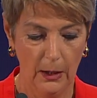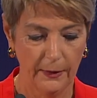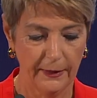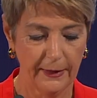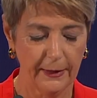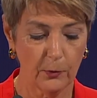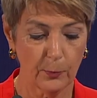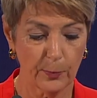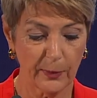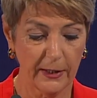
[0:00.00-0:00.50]

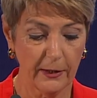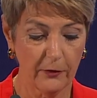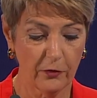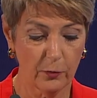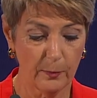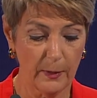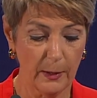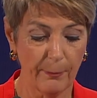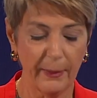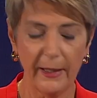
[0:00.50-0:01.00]
That brings
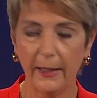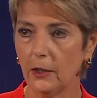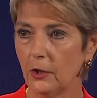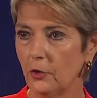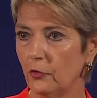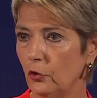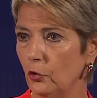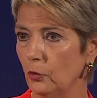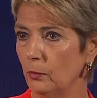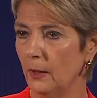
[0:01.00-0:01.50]
me
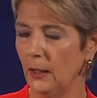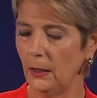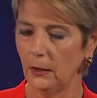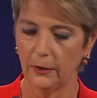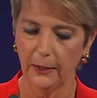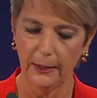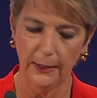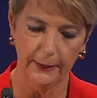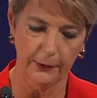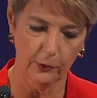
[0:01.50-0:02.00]
back to
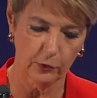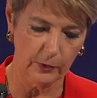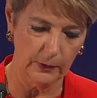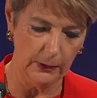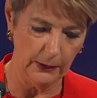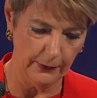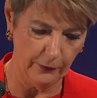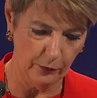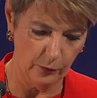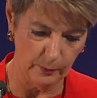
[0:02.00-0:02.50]

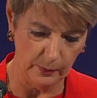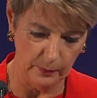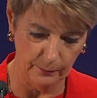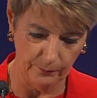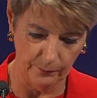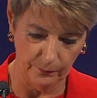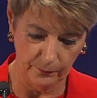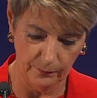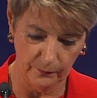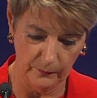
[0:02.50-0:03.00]
multilateralism.
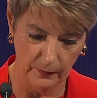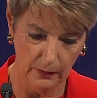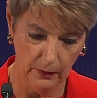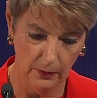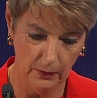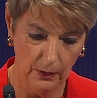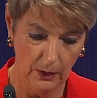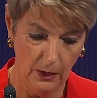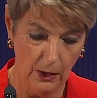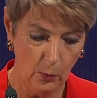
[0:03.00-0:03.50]

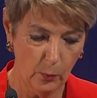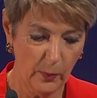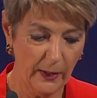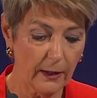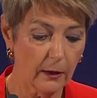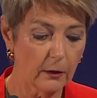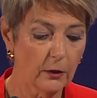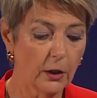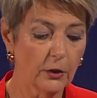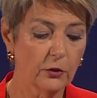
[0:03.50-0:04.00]
We
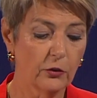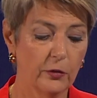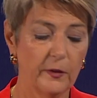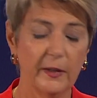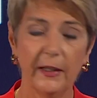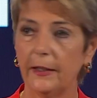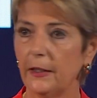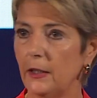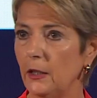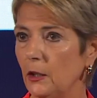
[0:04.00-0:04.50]
are not
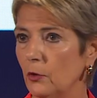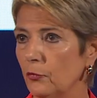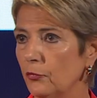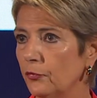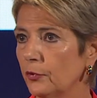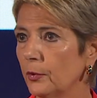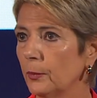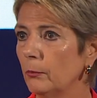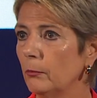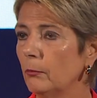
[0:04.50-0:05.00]

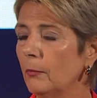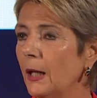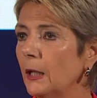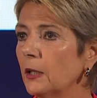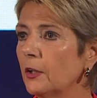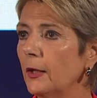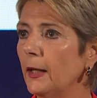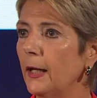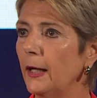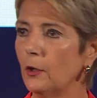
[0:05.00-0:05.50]
naive.
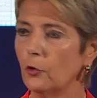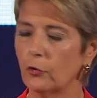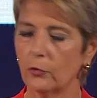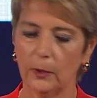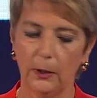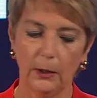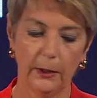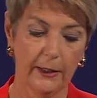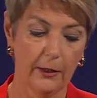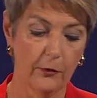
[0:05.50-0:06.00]

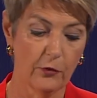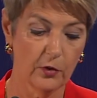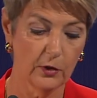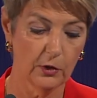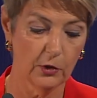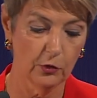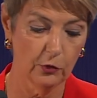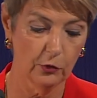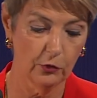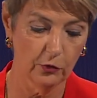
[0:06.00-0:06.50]
Multilateral
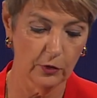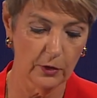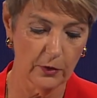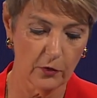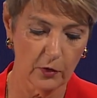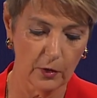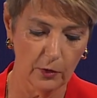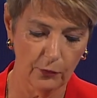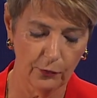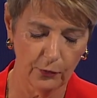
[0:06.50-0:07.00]

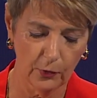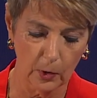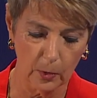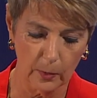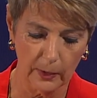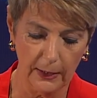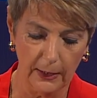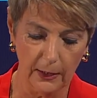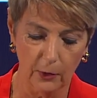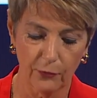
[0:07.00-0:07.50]
institutions and
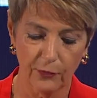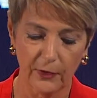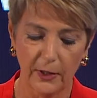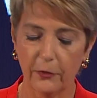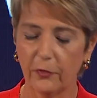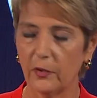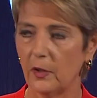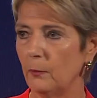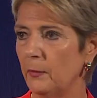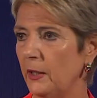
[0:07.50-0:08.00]
fora are
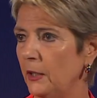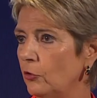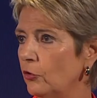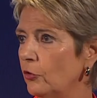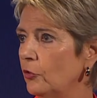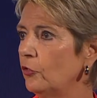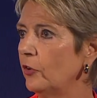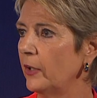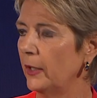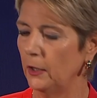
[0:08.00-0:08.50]
facing major
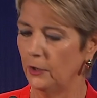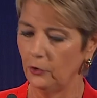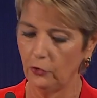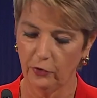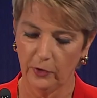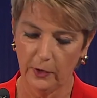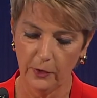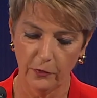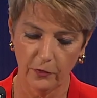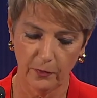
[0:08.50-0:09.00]

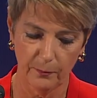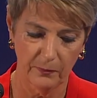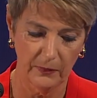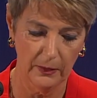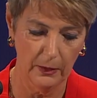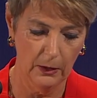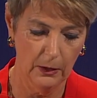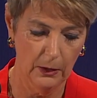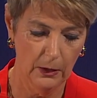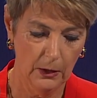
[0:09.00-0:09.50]
challenges.
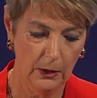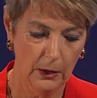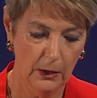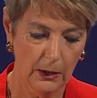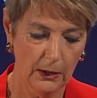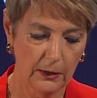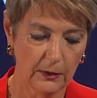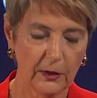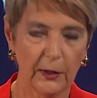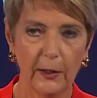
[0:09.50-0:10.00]

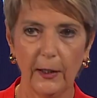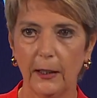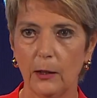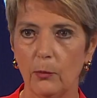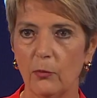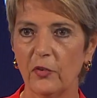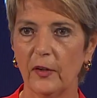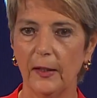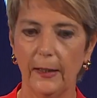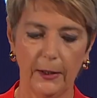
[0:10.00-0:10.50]
In
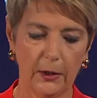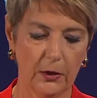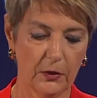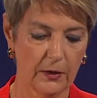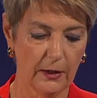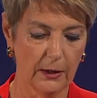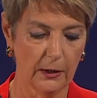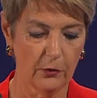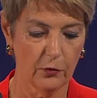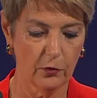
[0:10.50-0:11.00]
times like
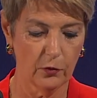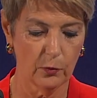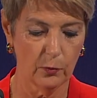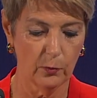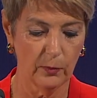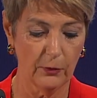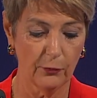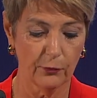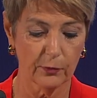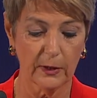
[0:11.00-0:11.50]
these,
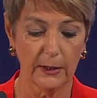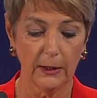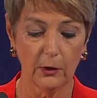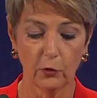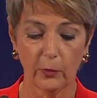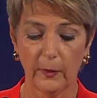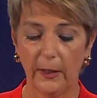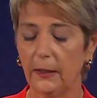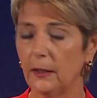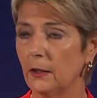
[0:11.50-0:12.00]
with free
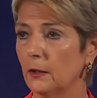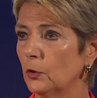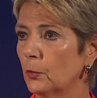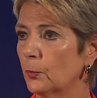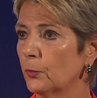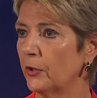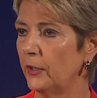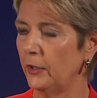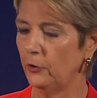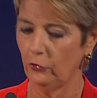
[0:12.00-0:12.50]
trade under
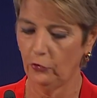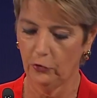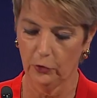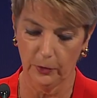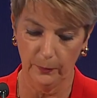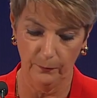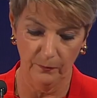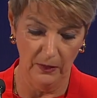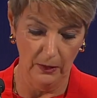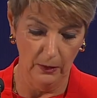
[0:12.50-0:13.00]

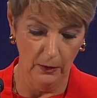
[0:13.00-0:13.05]
pressure